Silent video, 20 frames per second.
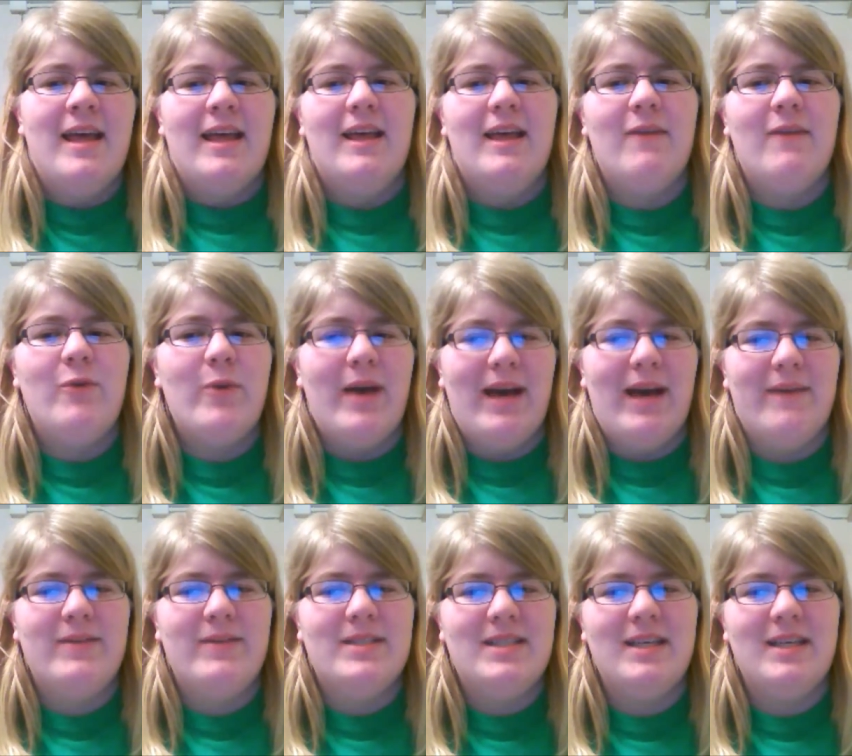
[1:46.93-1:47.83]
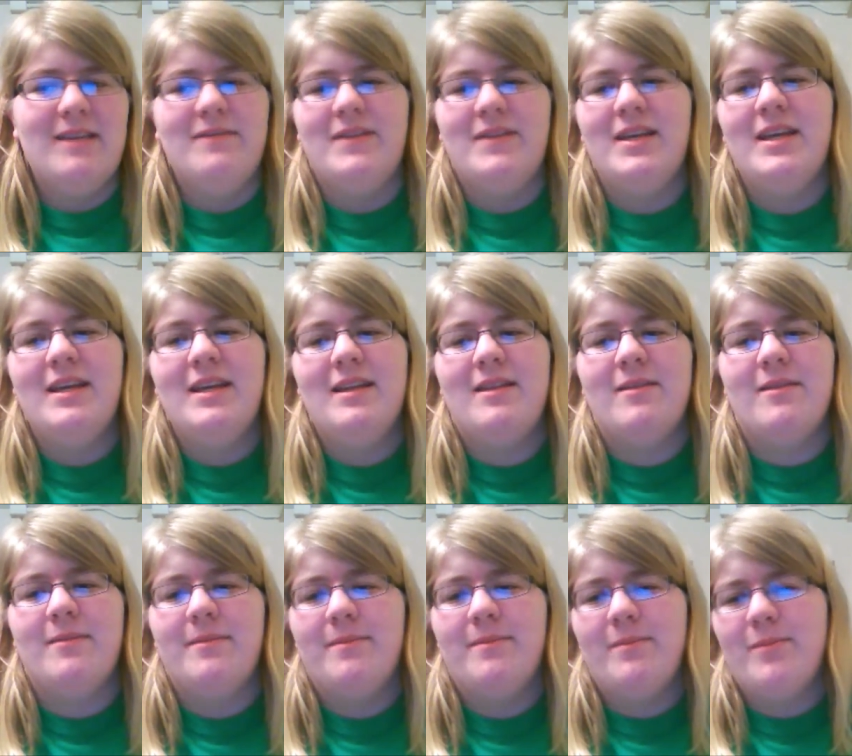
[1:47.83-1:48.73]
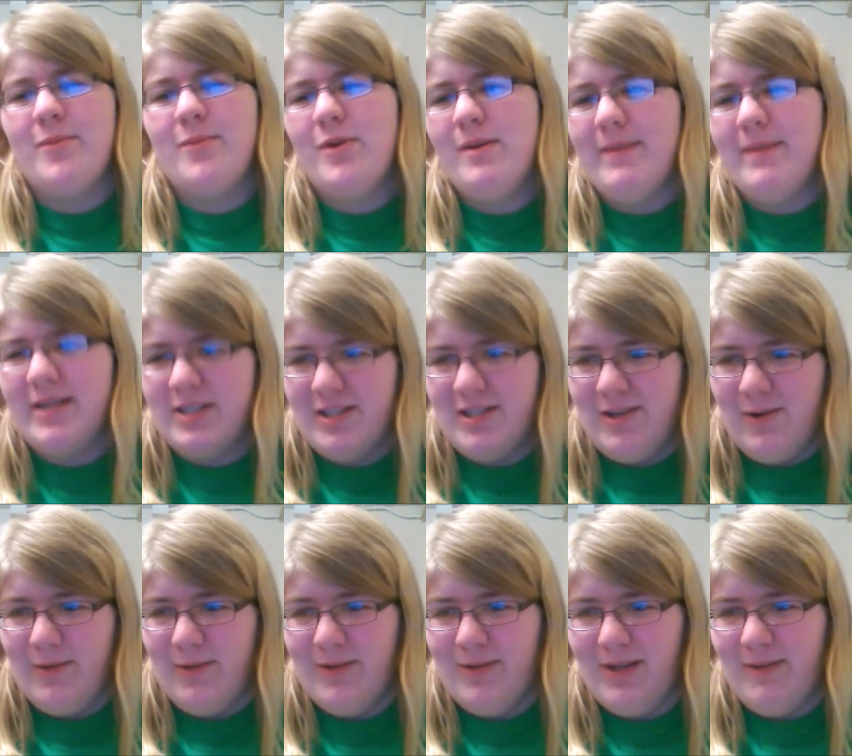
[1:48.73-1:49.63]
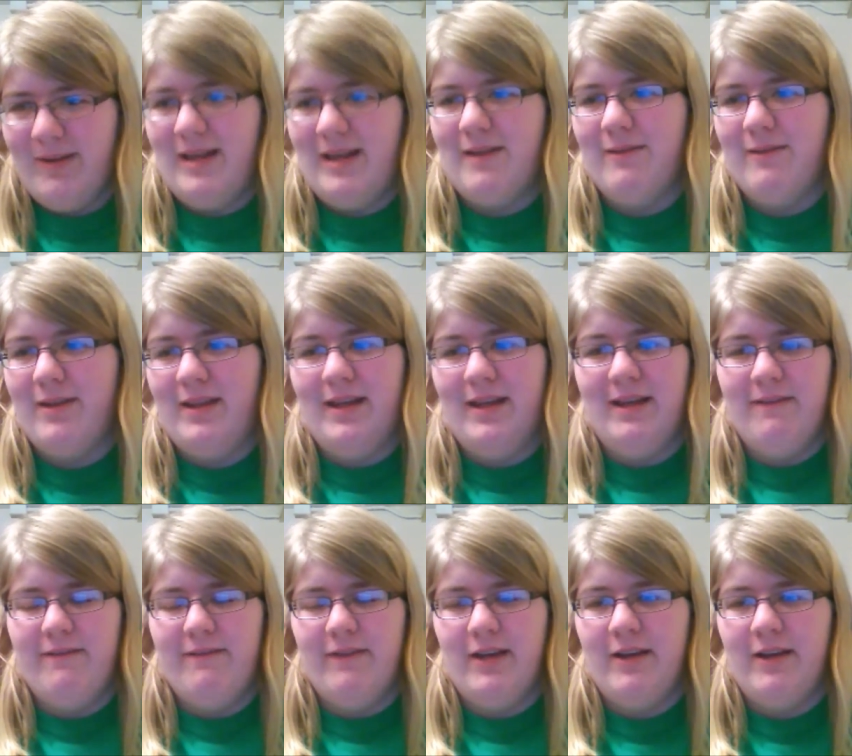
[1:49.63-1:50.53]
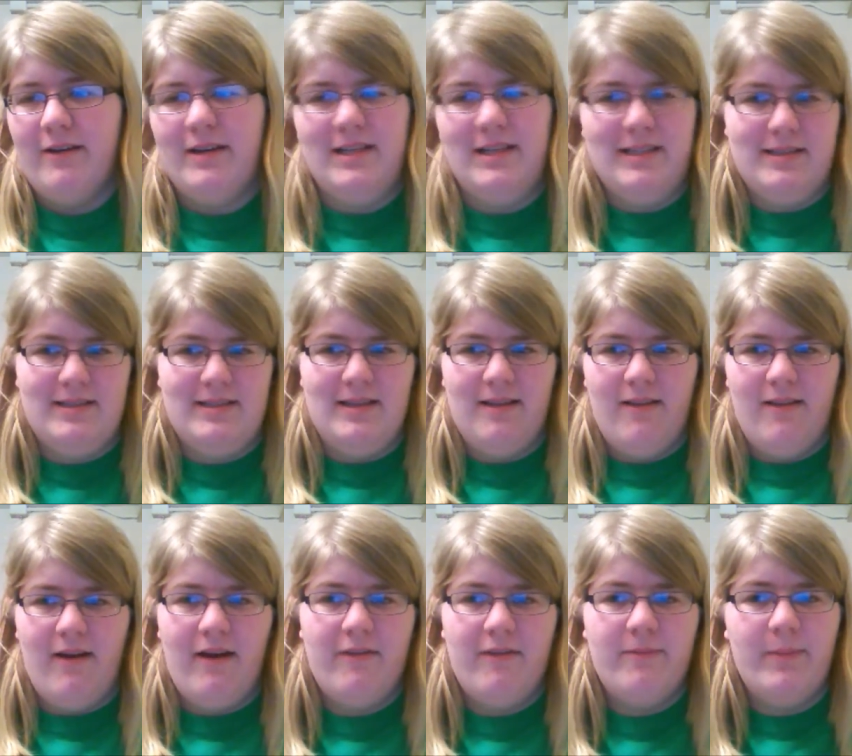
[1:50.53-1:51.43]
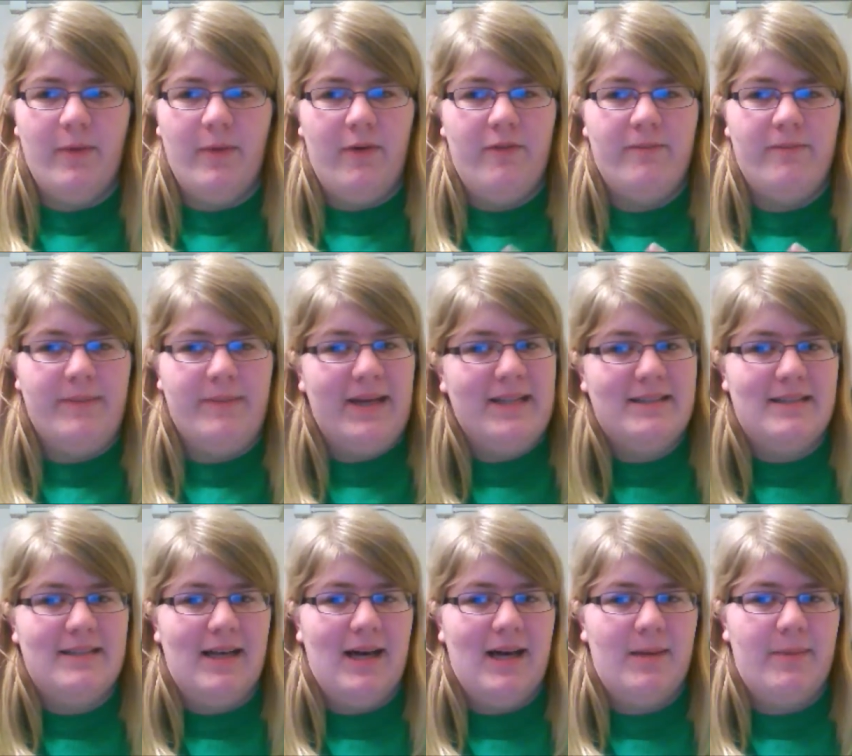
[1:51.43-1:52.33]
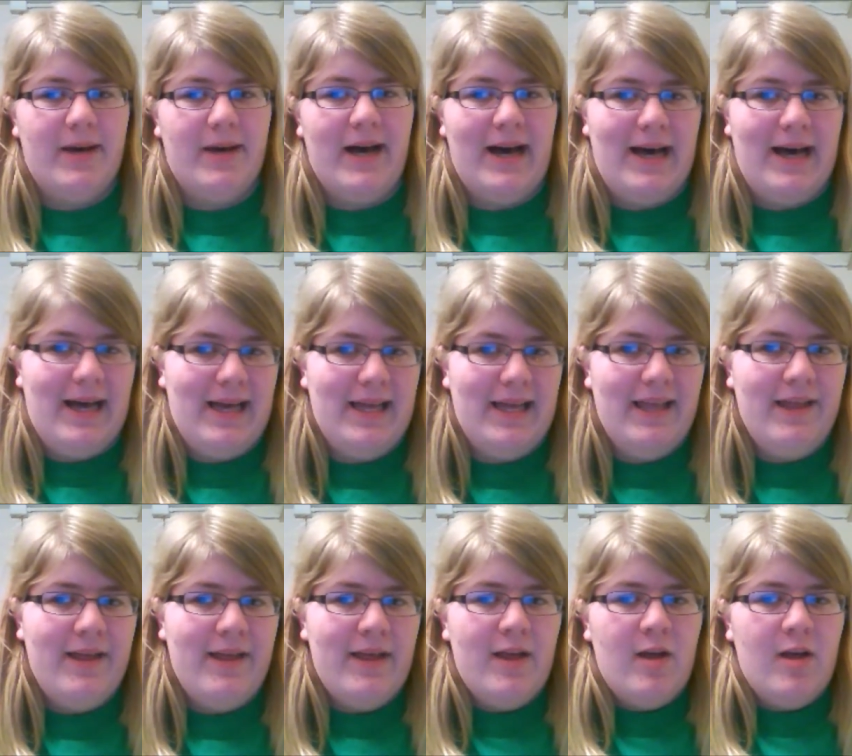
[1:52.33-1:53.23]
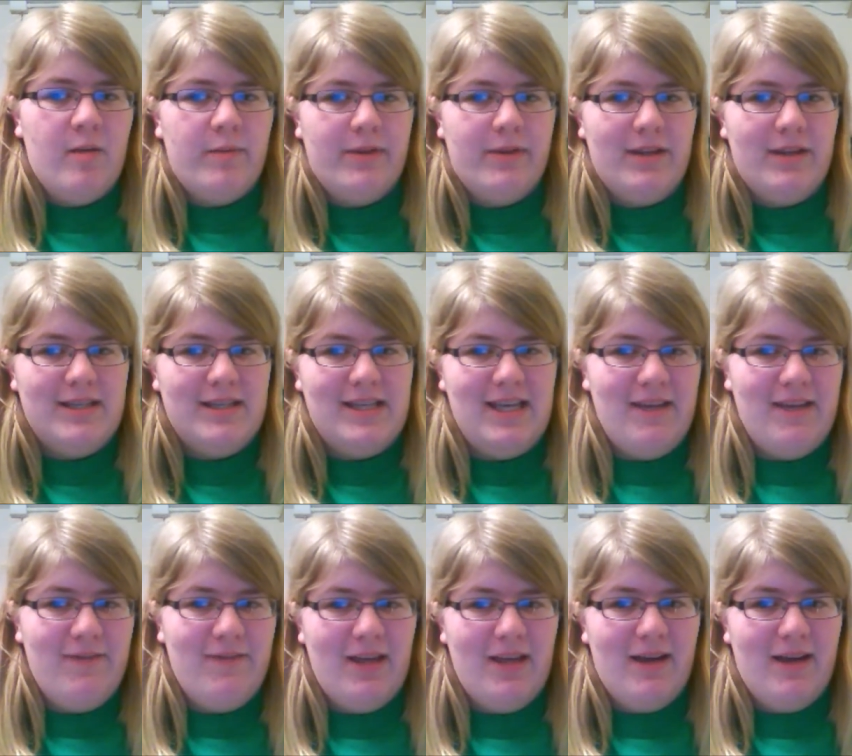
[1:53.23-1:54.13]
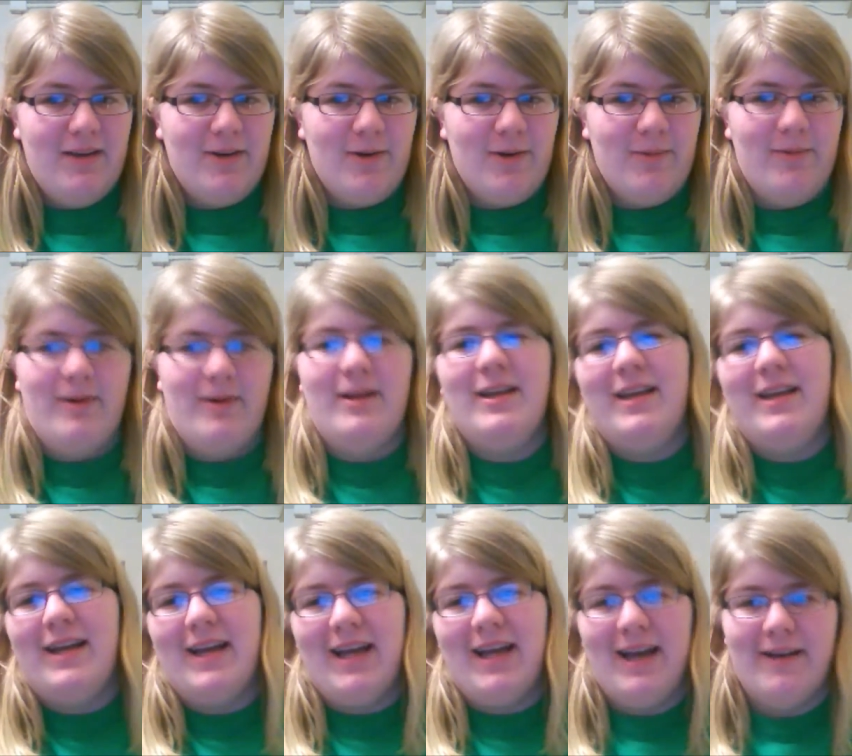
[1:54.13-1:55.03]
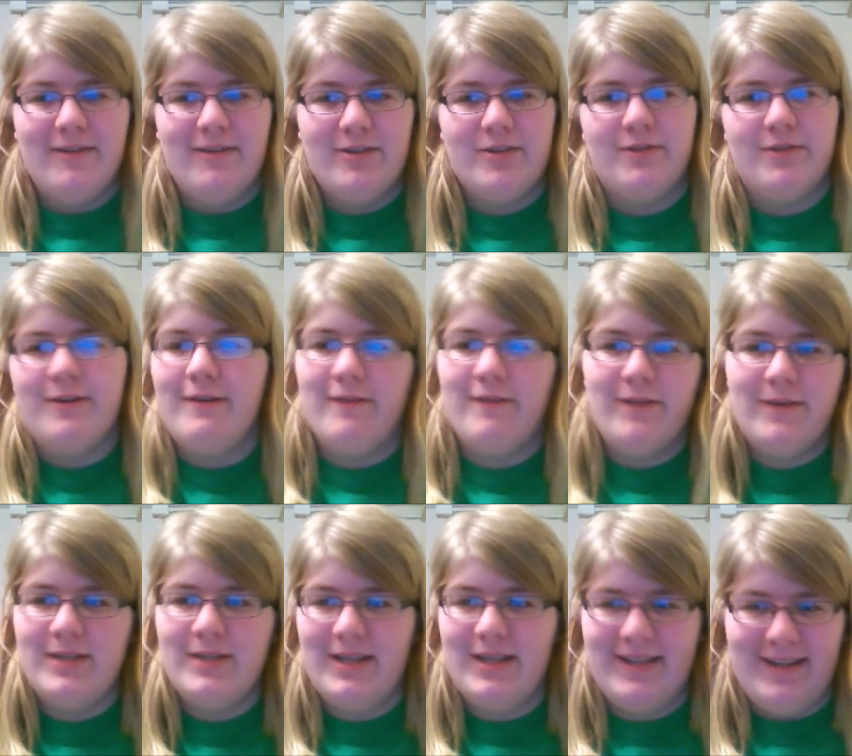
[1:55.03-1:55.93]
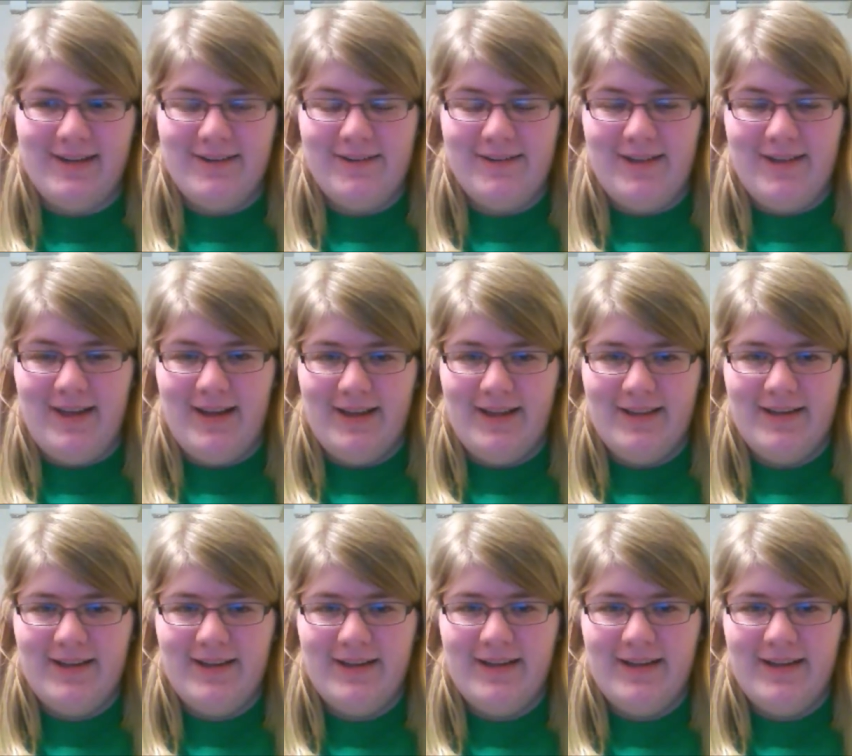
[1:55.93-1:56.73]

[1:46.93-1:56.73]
If you have a TV, pretty much the only way to really configure it is to loft both beds up high, put the TV under one and a couch or a futon under the other.